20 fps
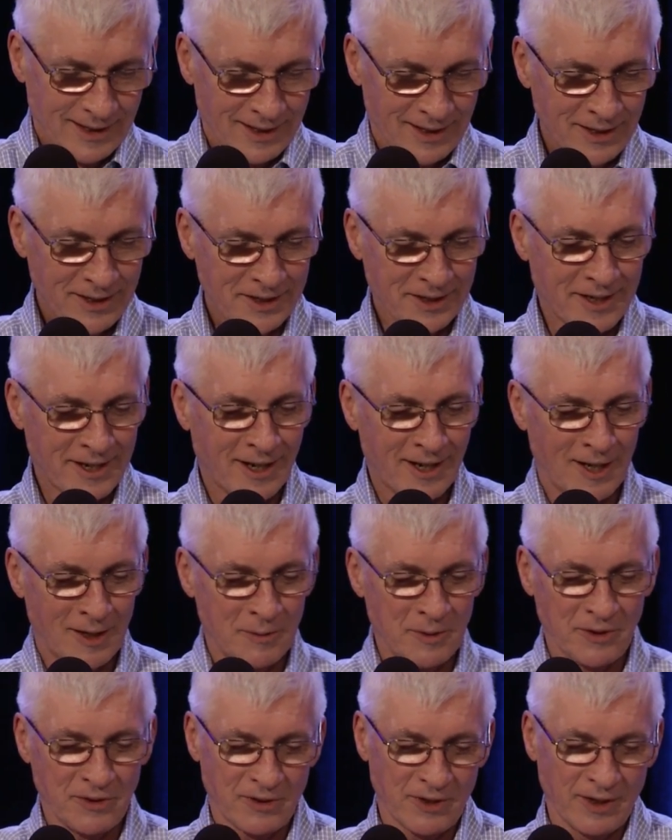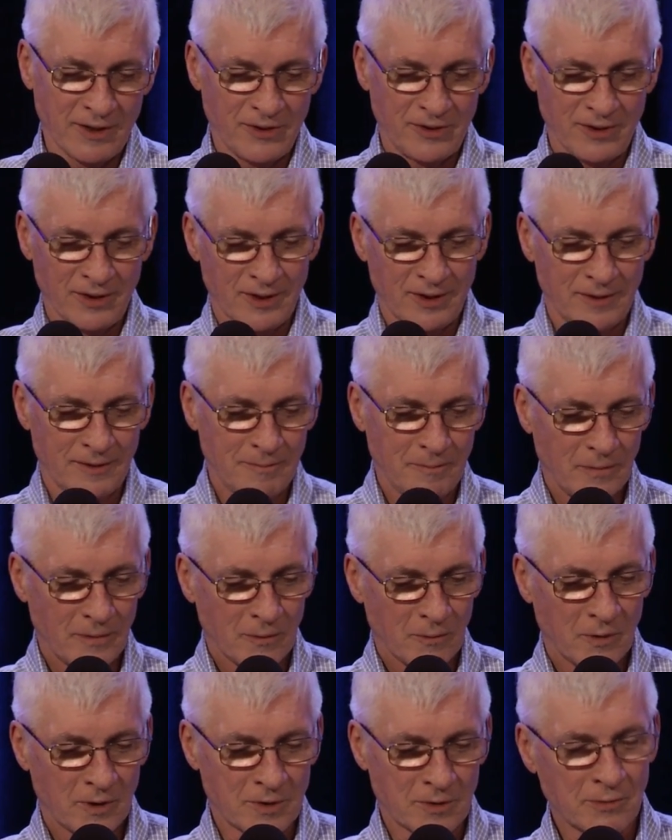And in the column, he says, you know,
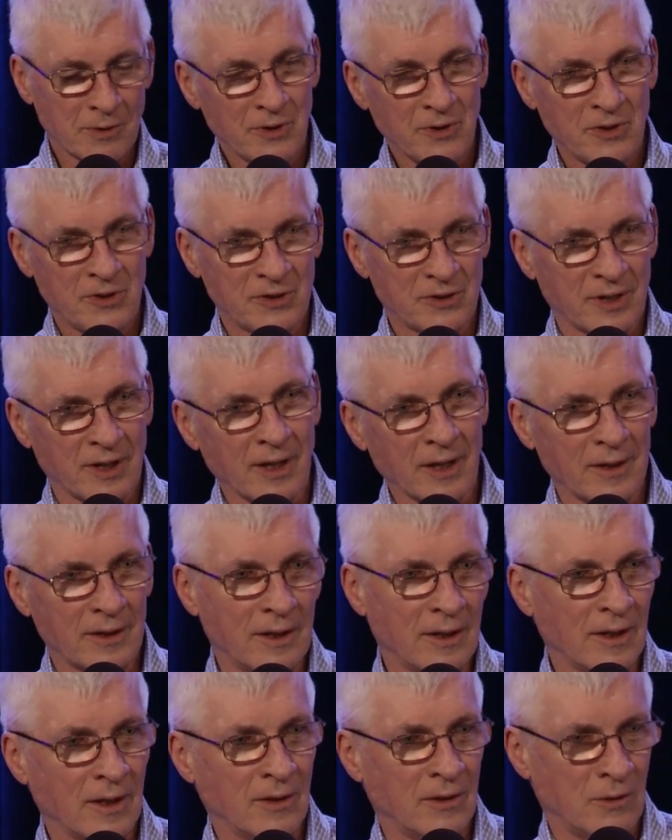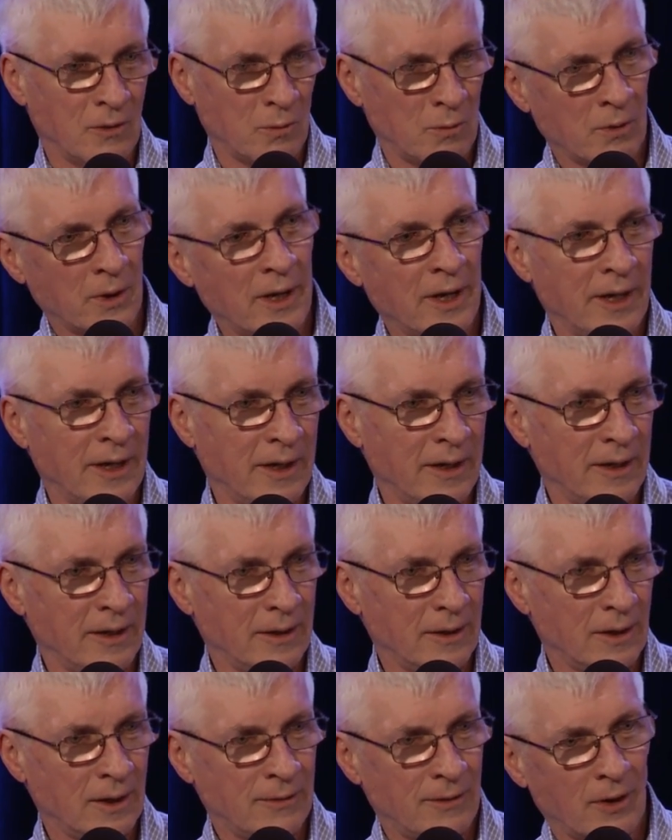what's really standing in the
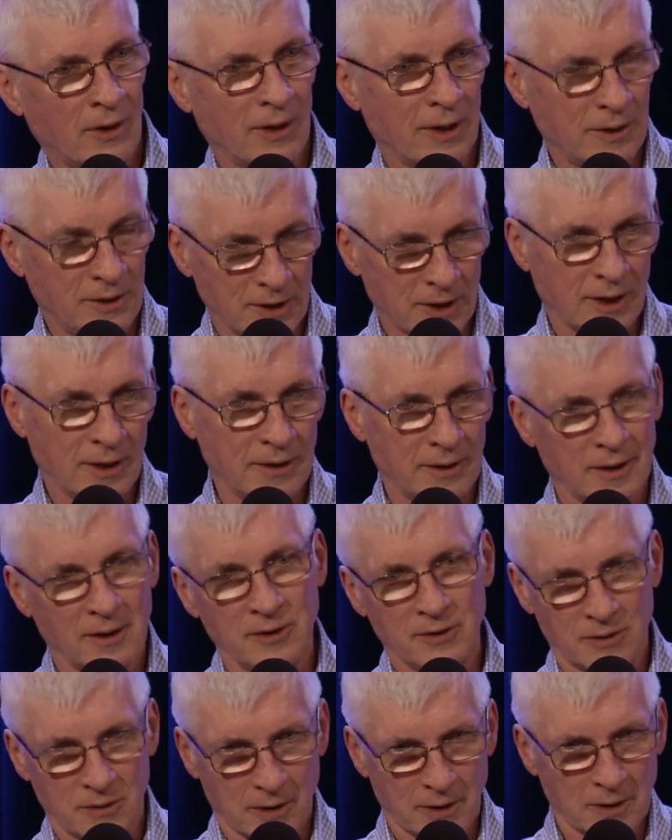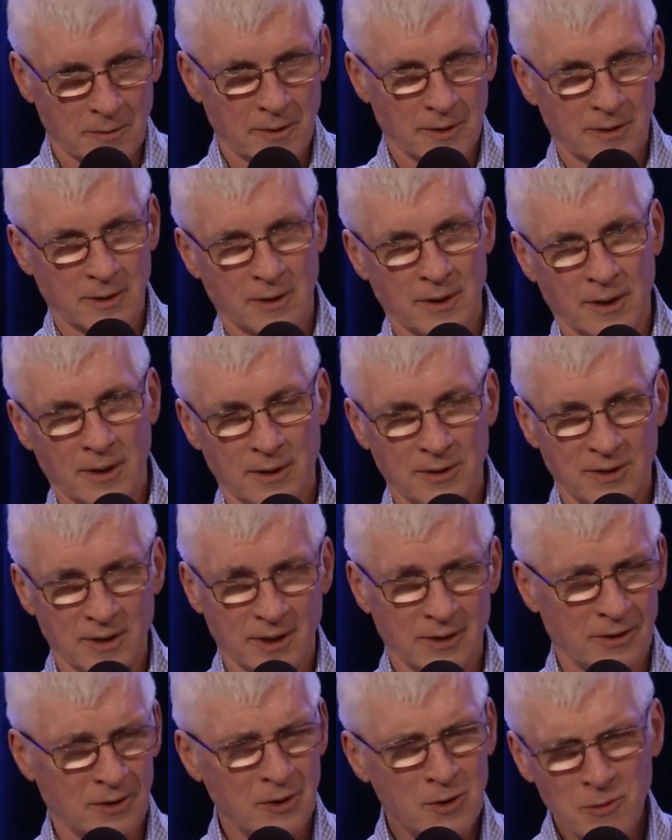way of our agenda, he's talking about the gay agenda.